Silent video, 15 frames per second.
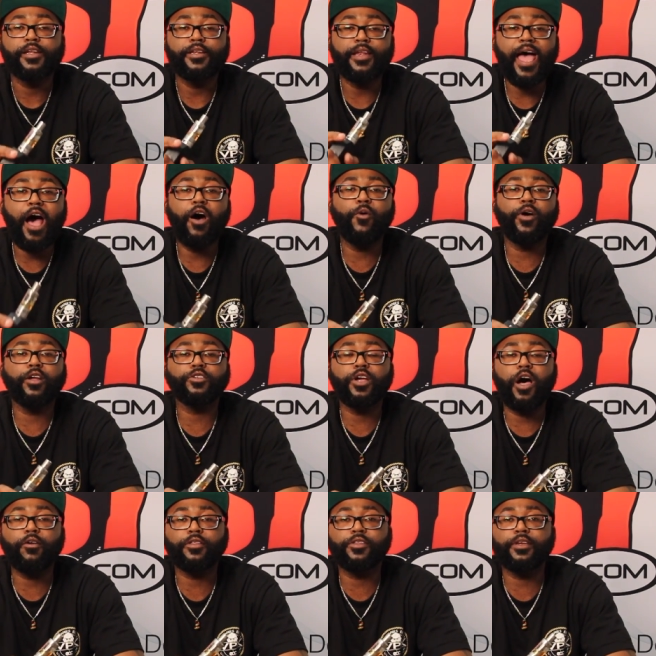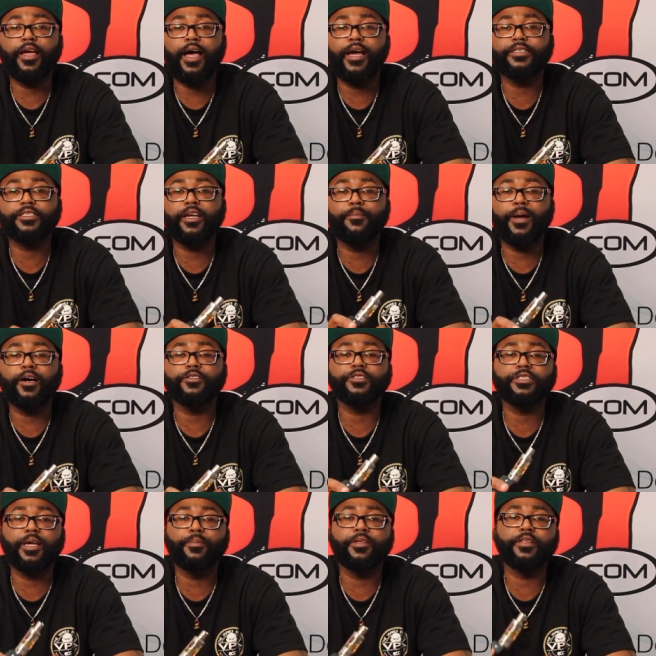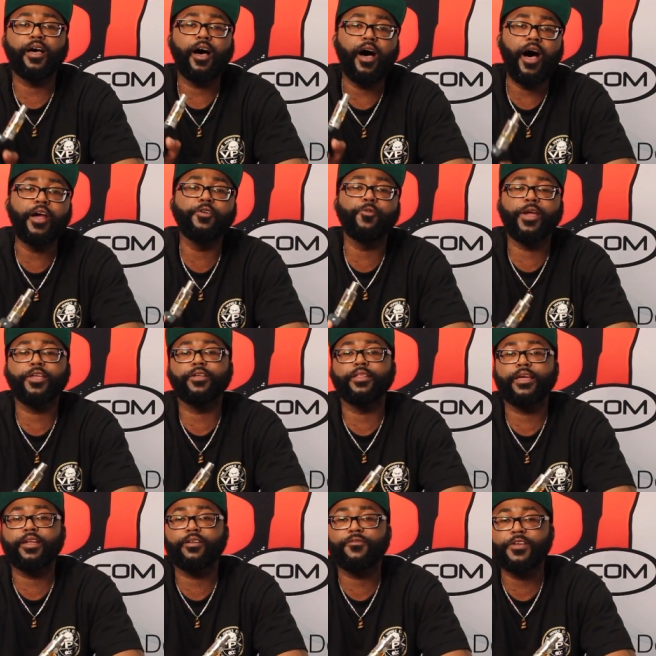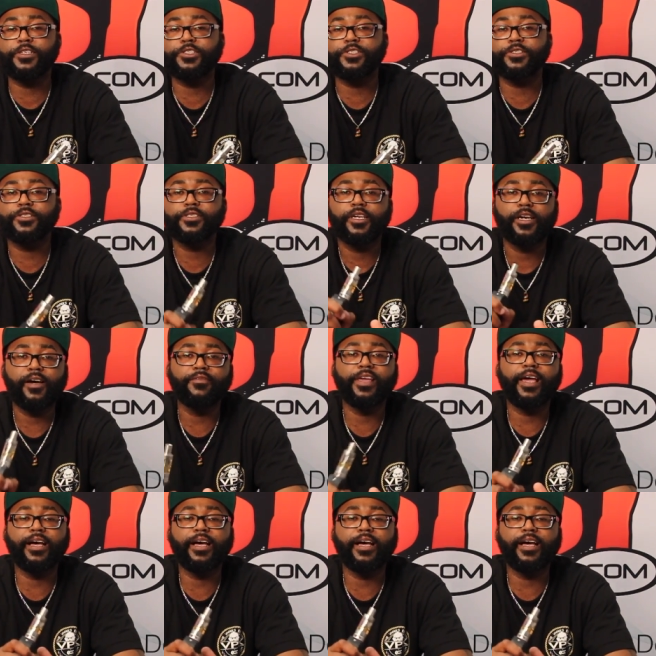Now I want to talk with you guys about some of the unregulated features of the